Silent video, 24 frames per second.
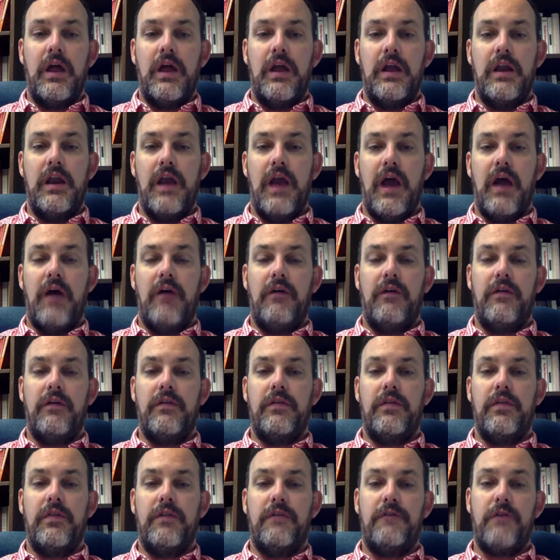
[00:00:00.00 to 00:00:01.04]
Now,
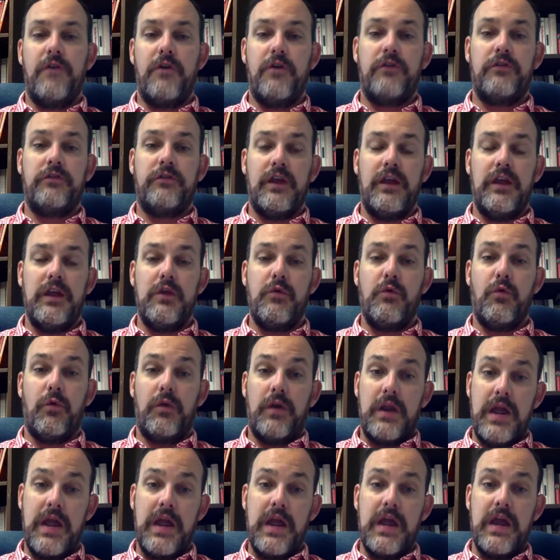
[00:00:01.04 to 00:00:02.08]
the first thing you will
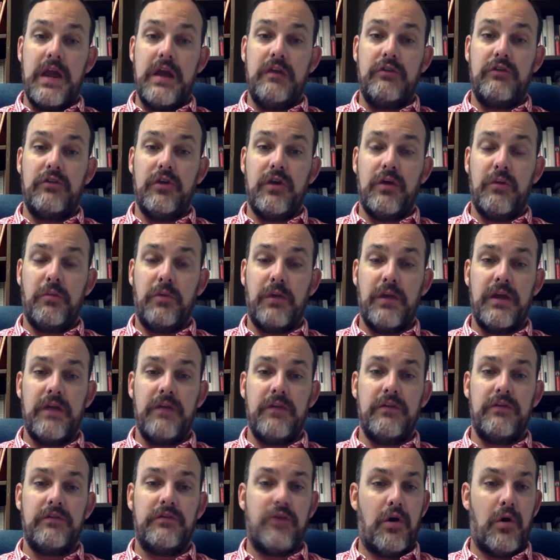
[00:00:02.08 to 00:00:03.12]
need to complete
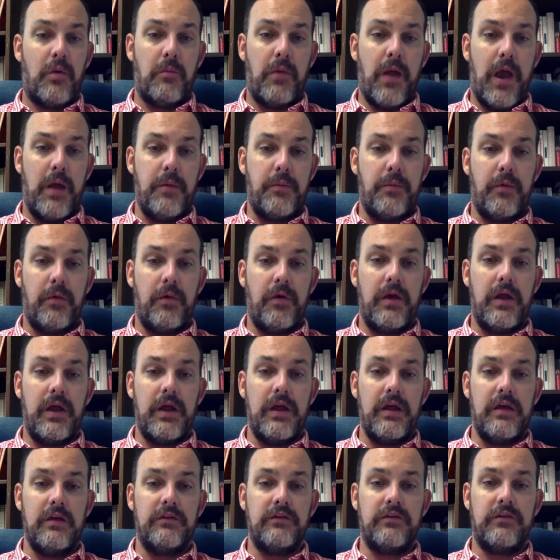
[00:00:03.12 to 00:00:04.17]
this term paper
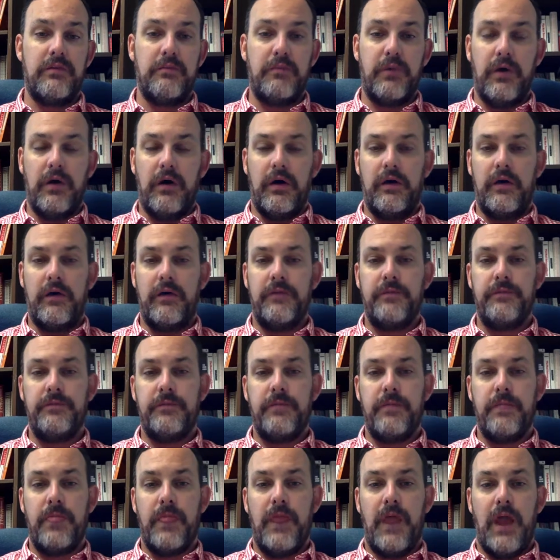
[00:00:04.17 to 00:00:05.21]
is the book.
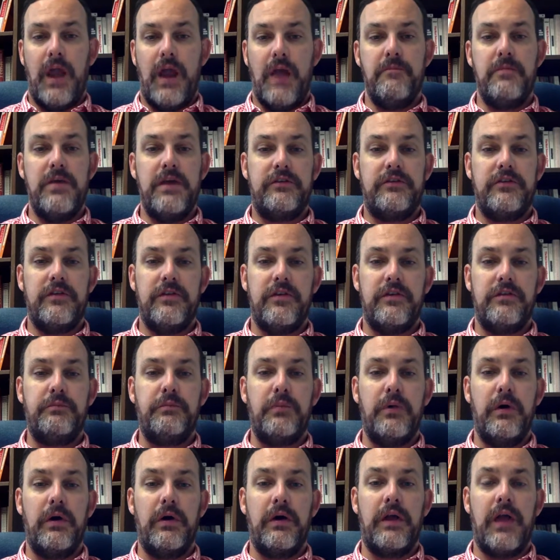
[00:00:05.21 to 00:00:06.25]
And I mentioned this
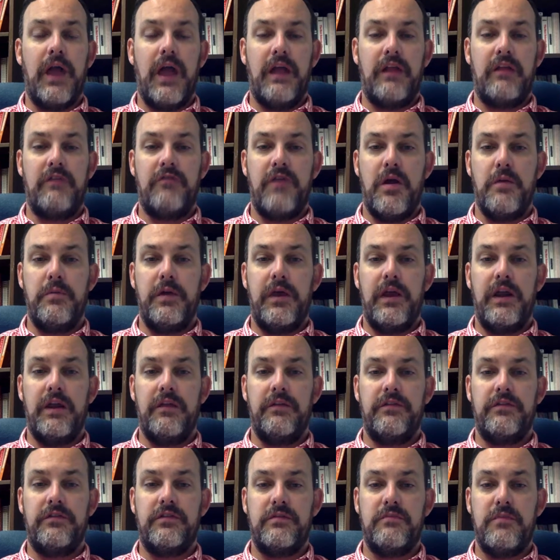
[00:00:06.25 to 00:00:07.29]
book at the very beginning
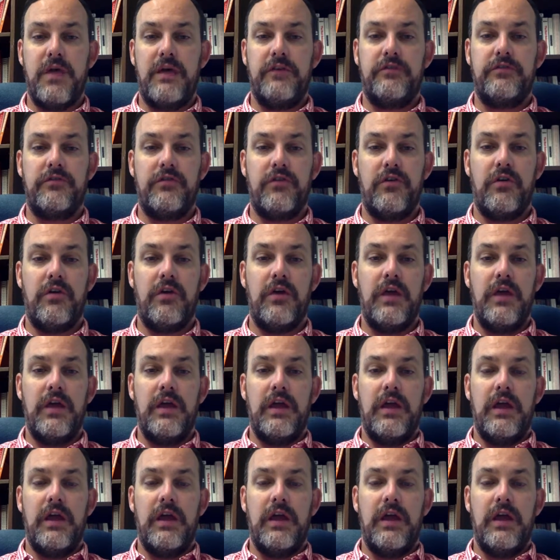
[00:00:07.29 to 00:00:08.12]
of the semester.